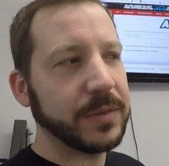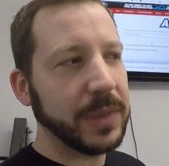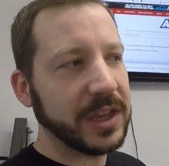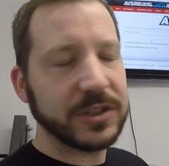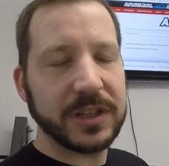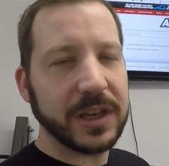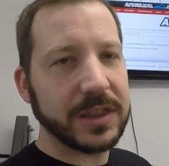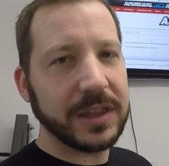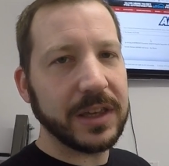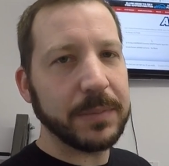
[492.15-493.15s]
Managed to
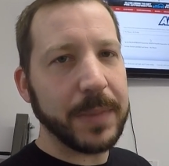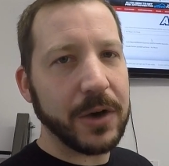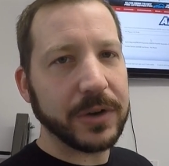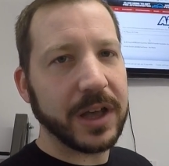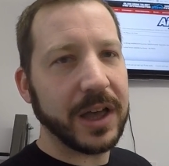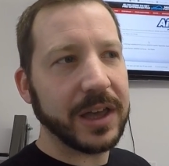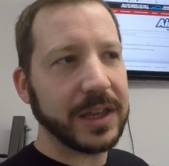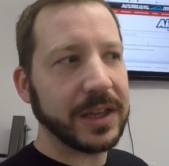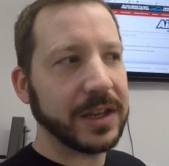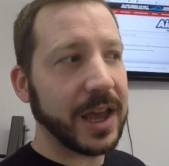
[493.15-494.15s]
get the mount
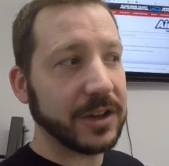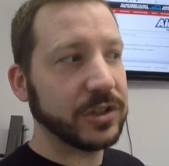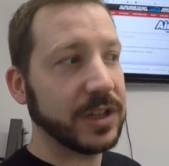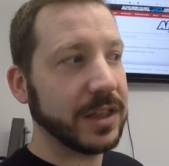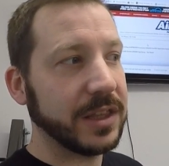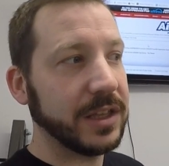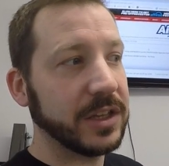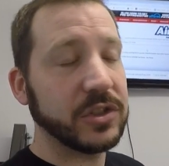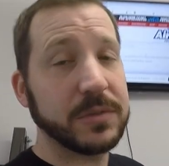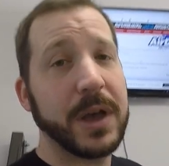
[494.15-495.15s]
cut and actually got the
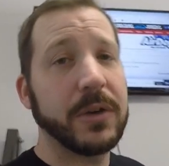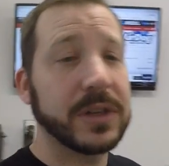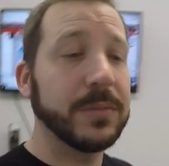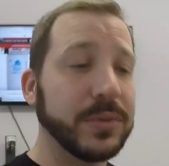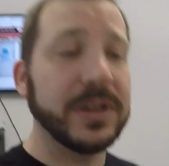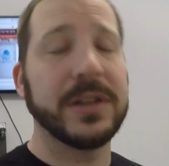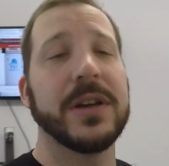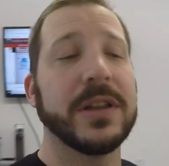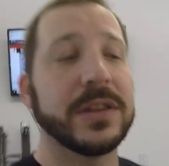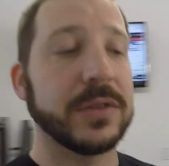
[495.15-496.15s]
engine mount completely
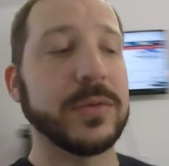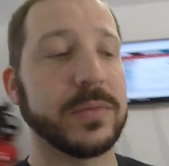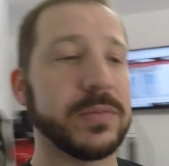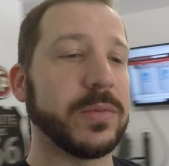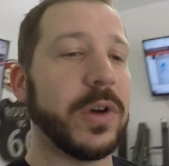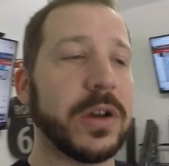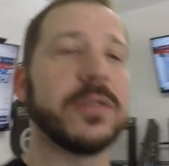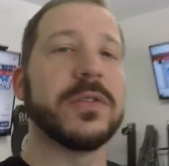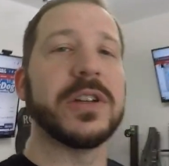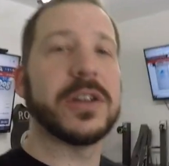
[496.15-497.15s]
on there. We'll walk
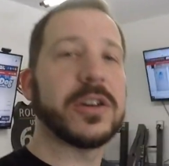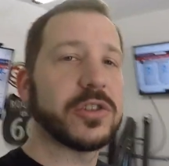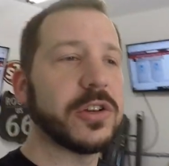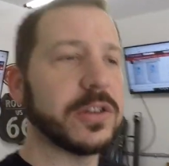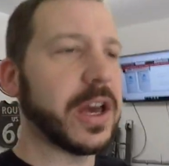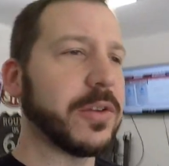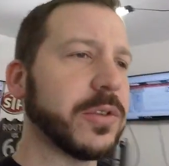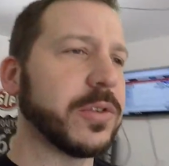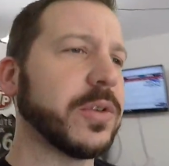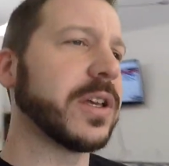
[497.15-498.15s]
over here and I'll show you that
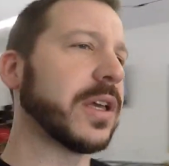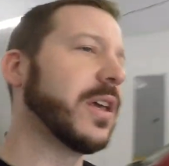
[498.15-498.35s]
real quick.